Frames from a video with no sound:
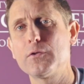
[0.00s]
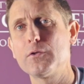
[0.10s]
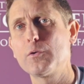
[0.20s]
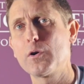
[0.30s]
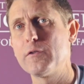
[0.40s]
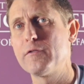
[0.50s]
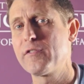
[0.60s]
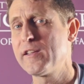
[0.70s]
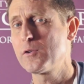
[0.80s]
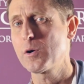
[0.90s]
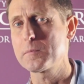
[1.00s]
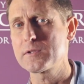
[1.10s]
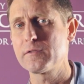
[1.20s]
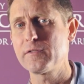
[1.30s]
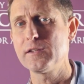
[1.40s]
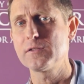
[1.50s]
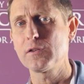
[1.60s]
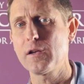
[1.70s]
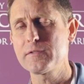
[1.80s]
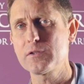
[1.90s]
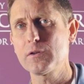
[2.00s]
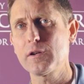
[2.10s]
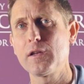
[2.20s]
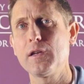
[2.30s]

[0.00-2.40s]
to grow feed crops to feed to livestock.